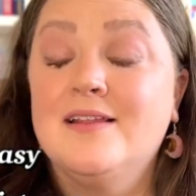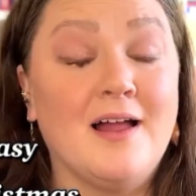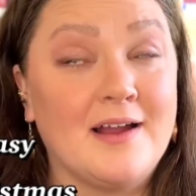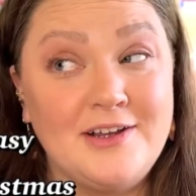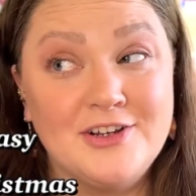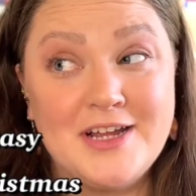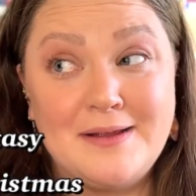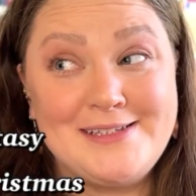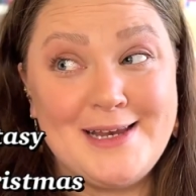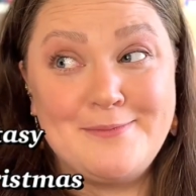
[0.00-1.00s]
Lock in your
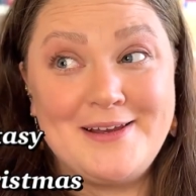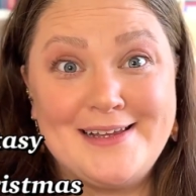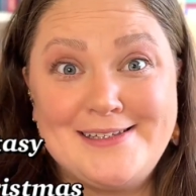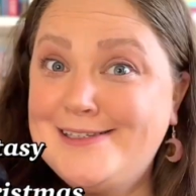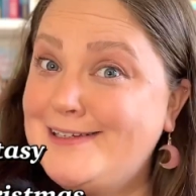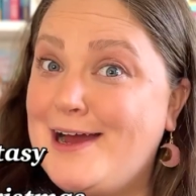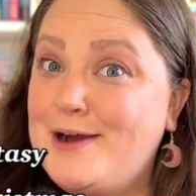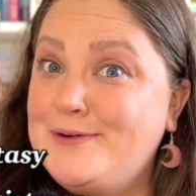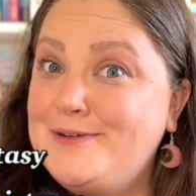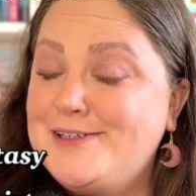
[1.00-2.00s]
time-stamped guesses
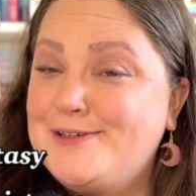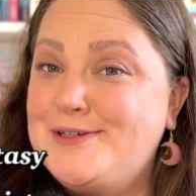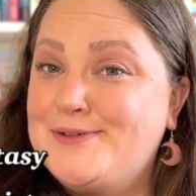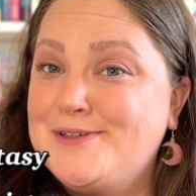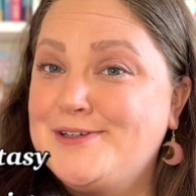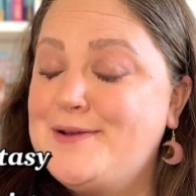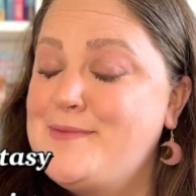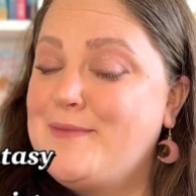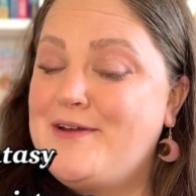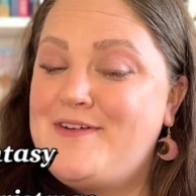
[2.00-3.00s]
now as to which ones are going to
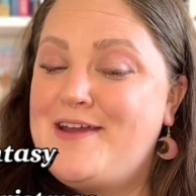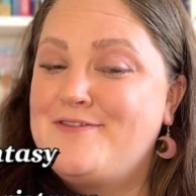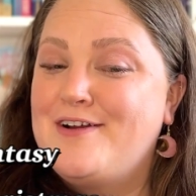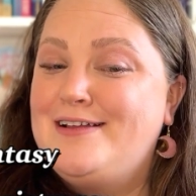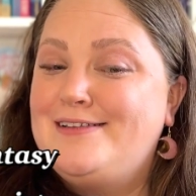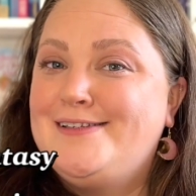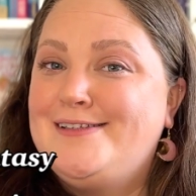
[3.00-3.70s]
be my favorite.